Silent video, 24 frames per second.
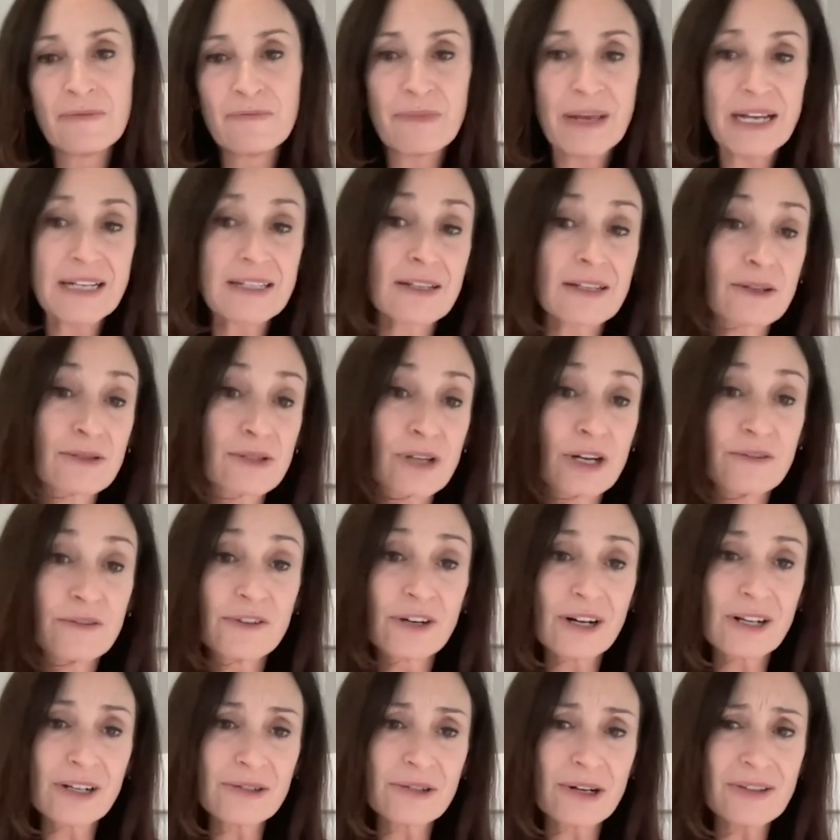Mexico's
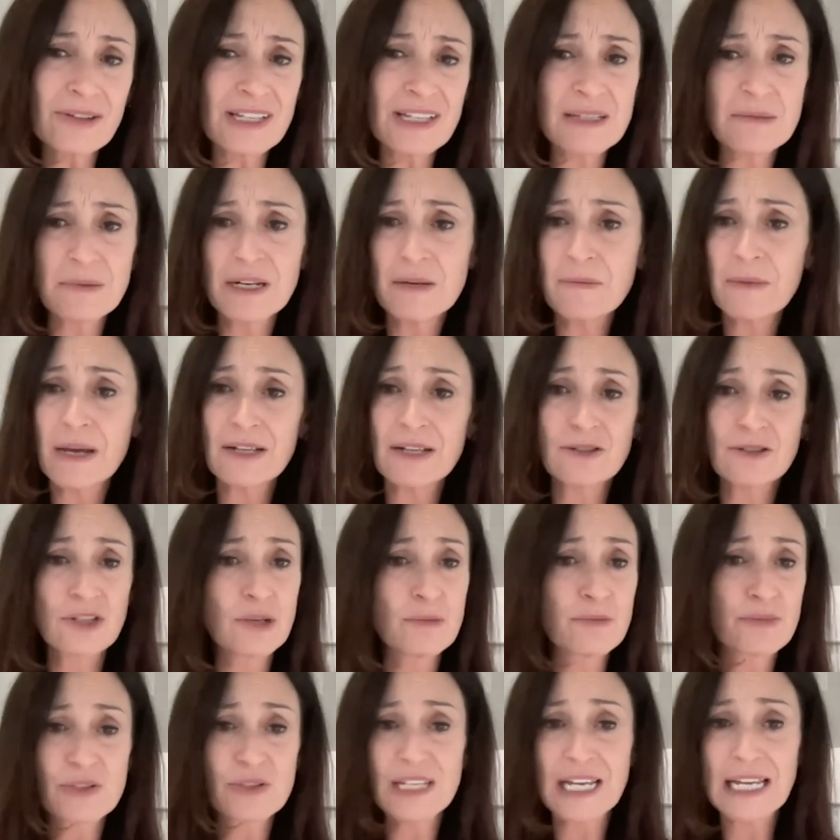overall growth has been about
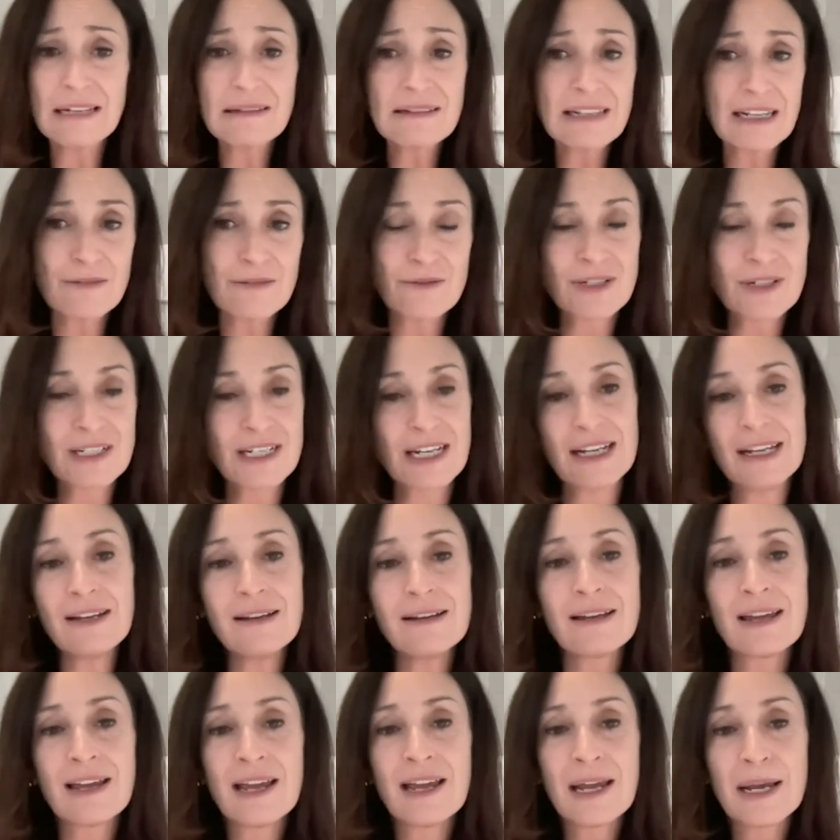two percent, give or
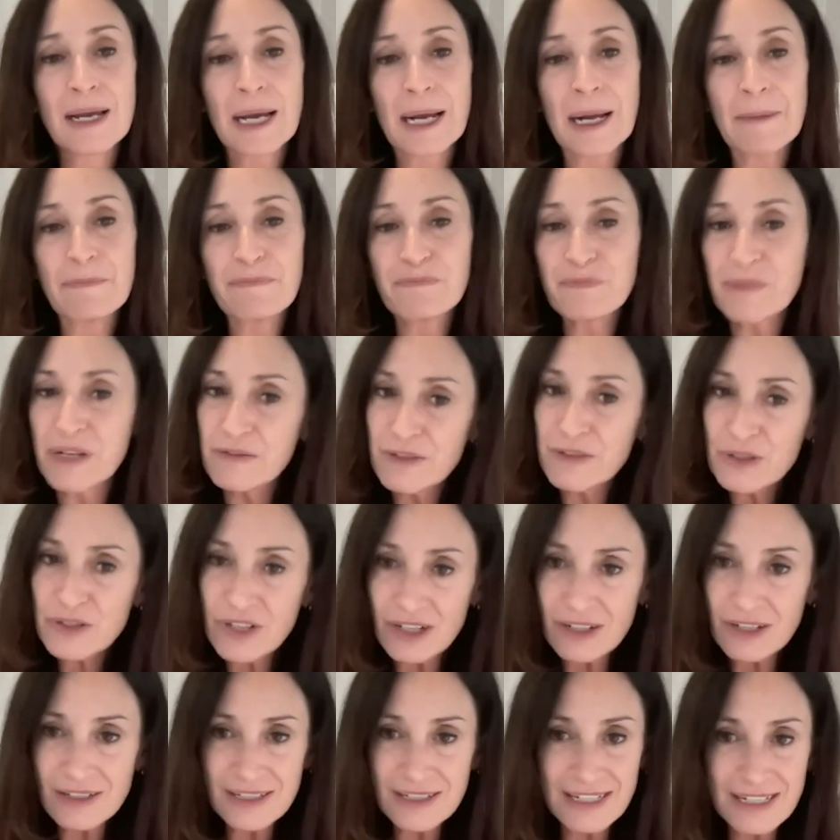take. Um, but if you
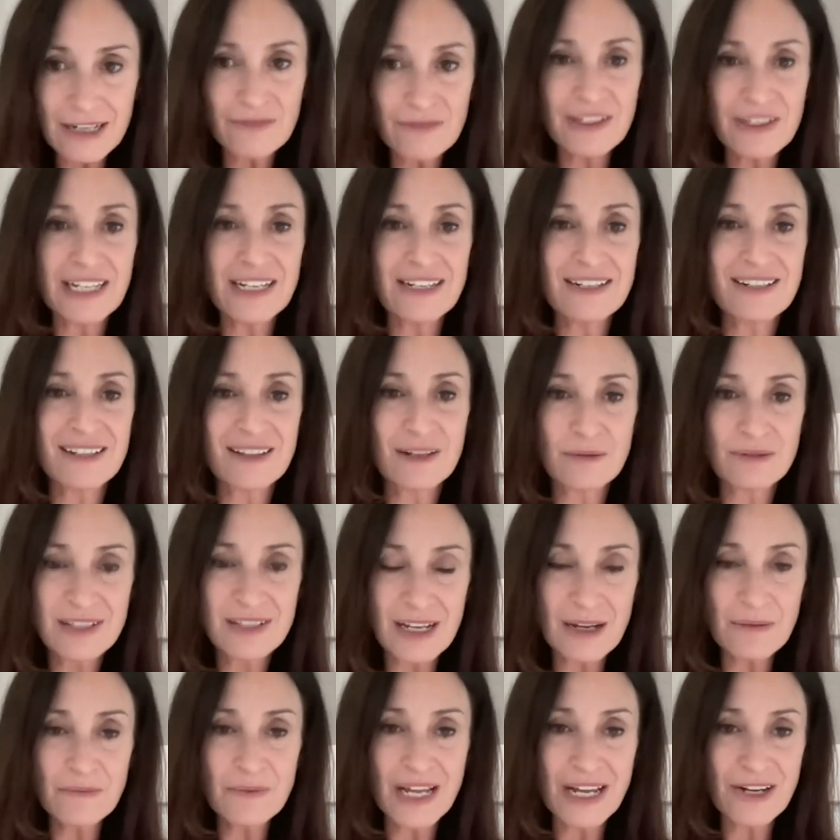start delving into those
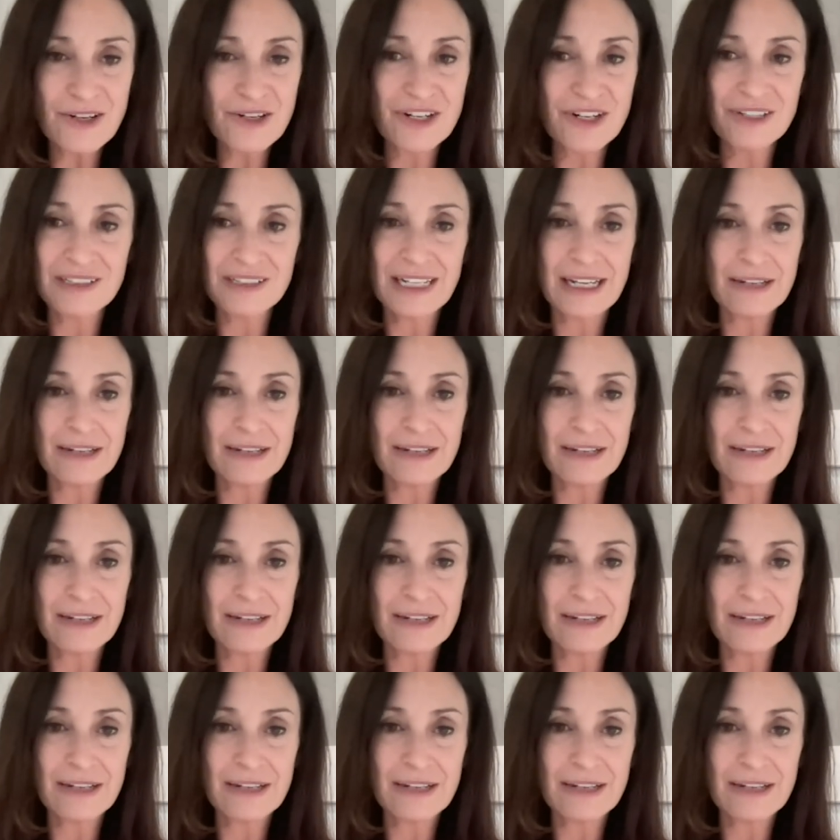subnational